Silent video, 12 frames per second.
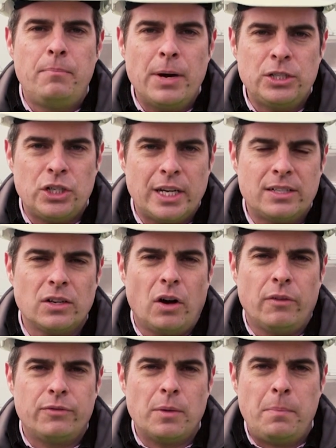budget
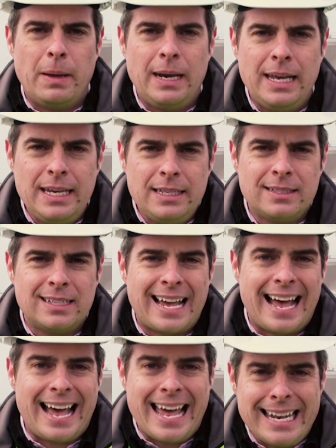of the police
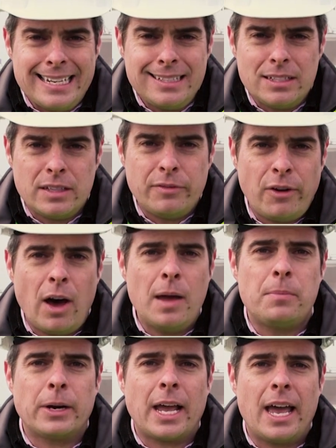and the
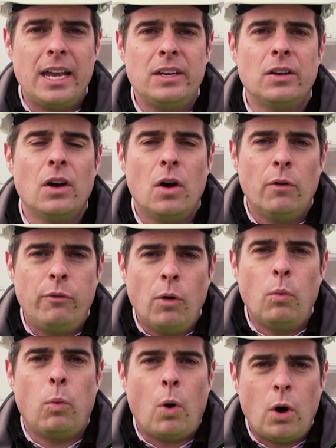fire brigade
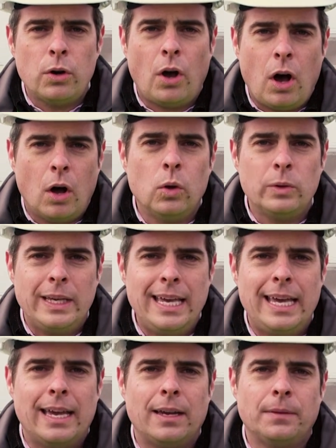for one whole
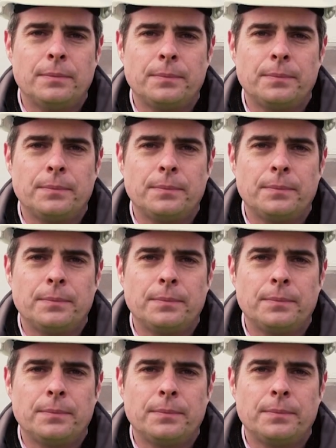year.